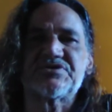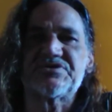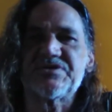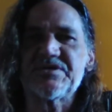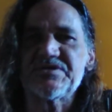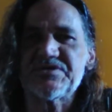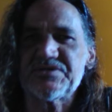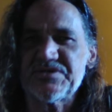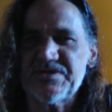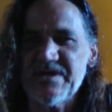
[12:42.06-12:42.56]

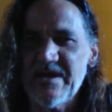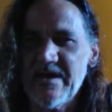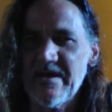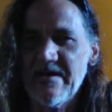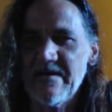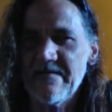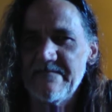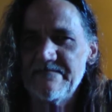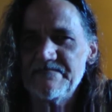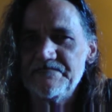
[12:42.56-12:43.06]
just
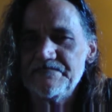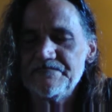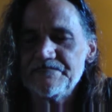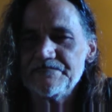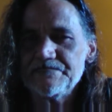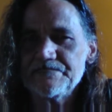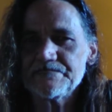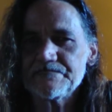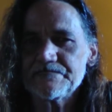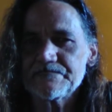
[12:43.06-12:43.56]
a
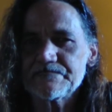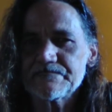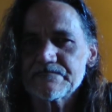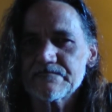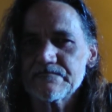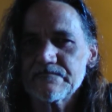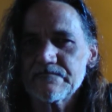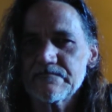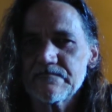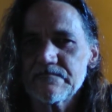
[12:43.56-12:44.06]

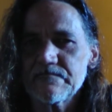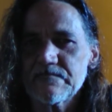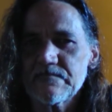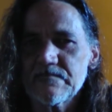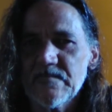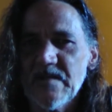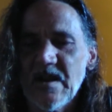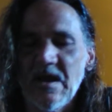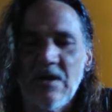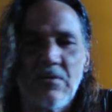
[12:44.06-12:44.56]

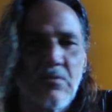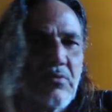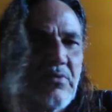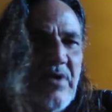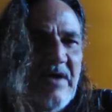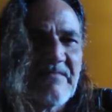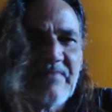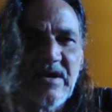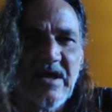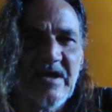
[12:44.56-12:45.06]

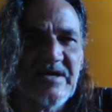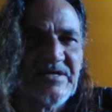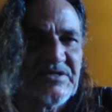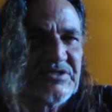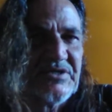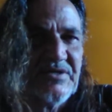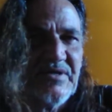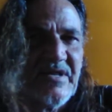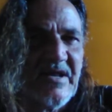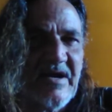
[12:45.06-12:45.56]

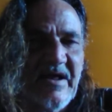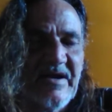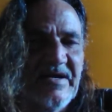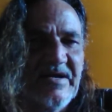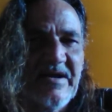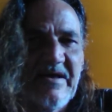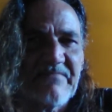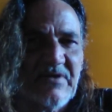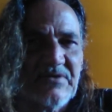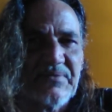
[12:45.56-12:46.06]
revelation that I'd
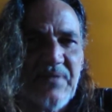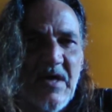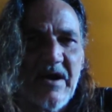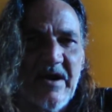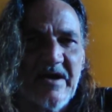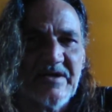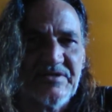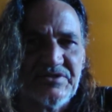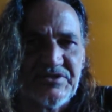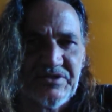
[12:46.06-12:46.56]
never
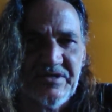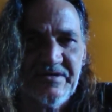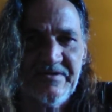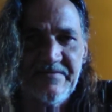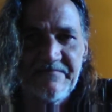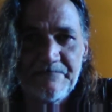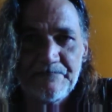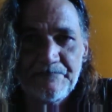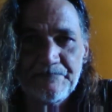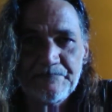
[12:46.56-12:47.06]
thought I'd
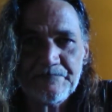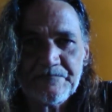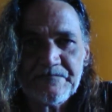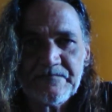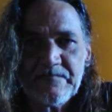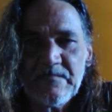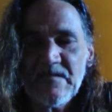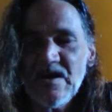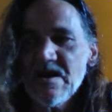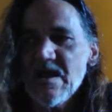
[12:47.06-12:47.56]
seen.
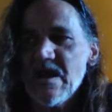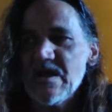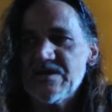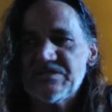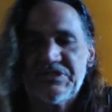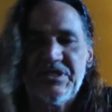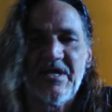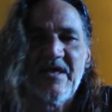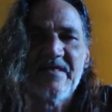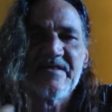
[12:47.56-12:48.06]
I
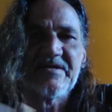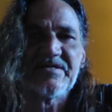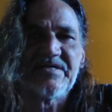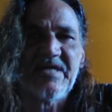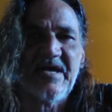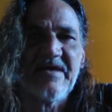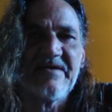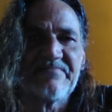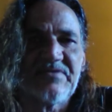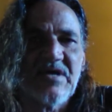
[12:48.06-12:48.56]
saw the
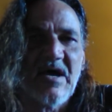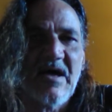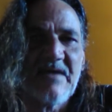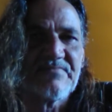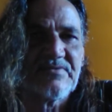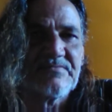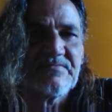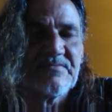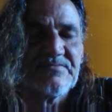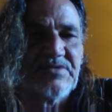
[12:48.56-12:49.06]
Dave
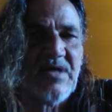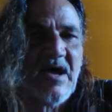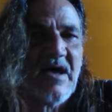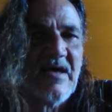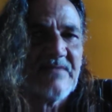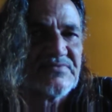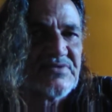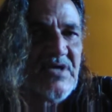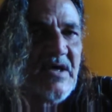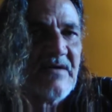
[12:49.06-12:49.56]

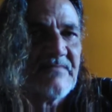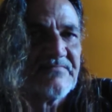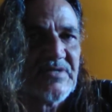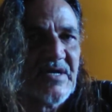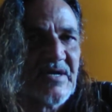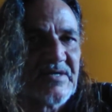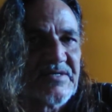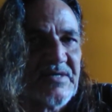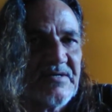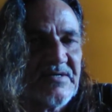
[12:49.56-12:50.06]
Dobbs
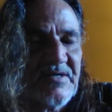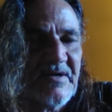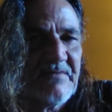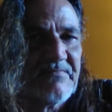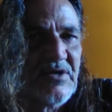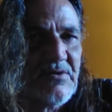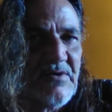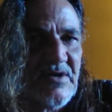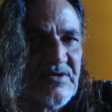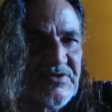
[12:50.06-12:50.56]
Object on
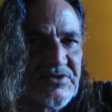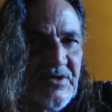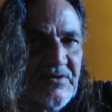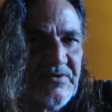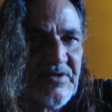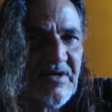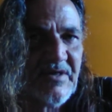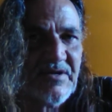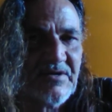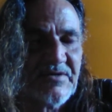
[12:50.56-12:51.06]
WSO
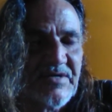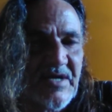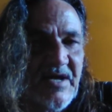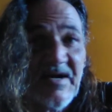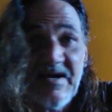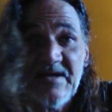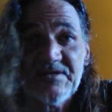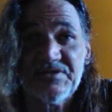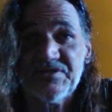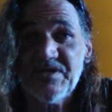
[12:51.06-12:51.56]
the other day,
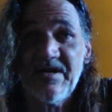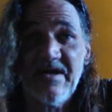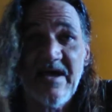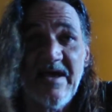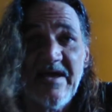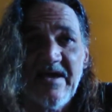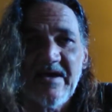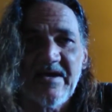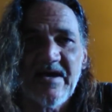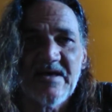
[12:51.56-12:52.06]
and I said,
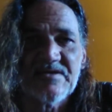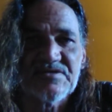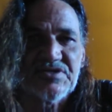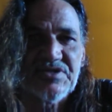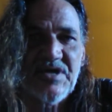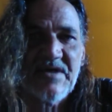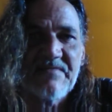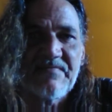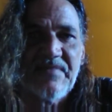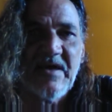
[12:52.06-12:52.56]
hey, I got the
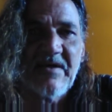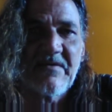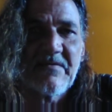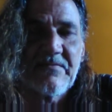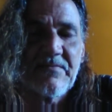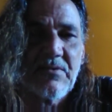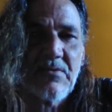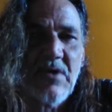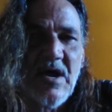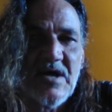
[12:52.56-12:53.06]
same thing
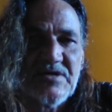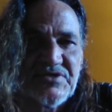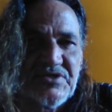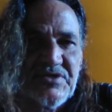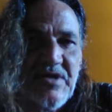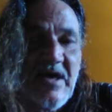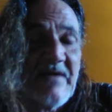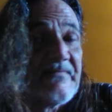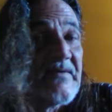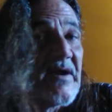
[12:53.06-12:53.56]
over
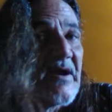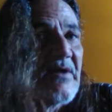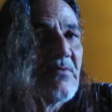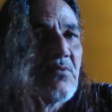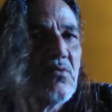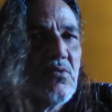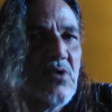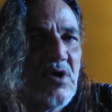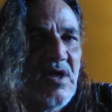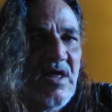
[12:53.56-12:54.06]
Rosanov, and I
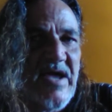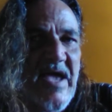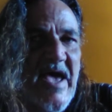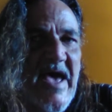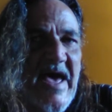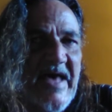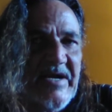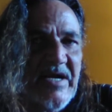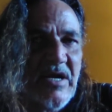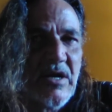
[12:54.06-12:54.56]
really
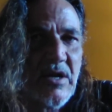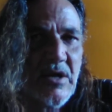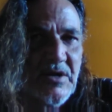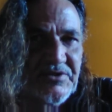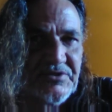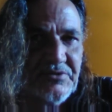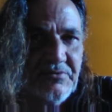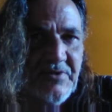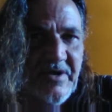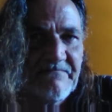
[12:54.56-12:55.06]
hadn't
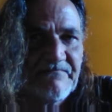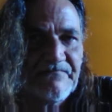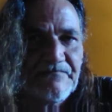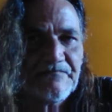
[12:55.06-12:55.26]
looked to it.